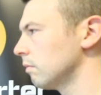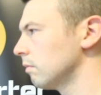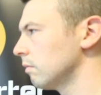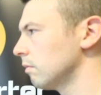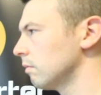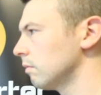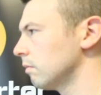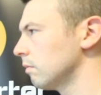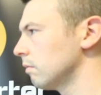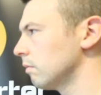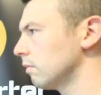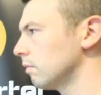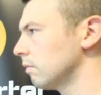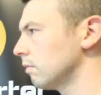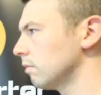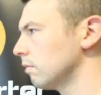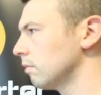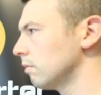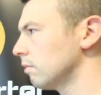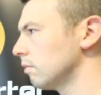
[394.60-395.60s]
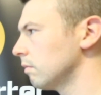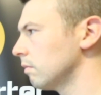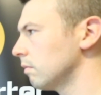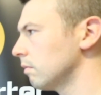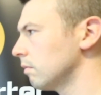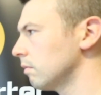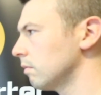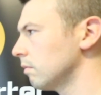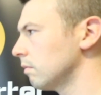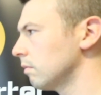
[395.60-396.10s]

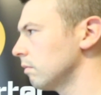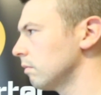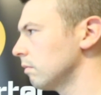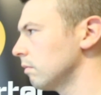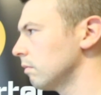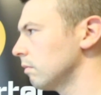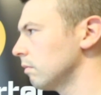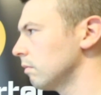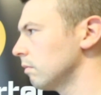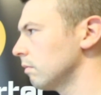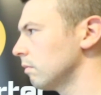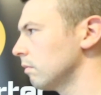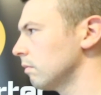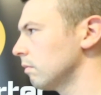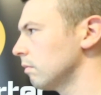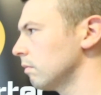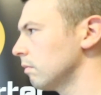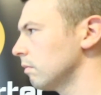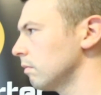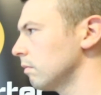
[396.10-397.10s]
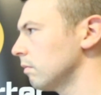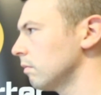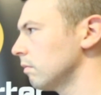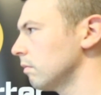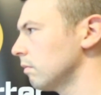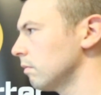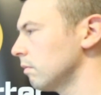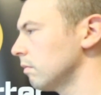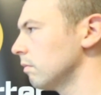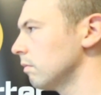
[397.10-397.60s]

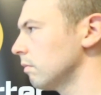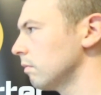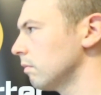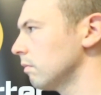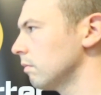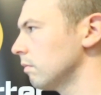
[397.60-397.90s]
(not speaking)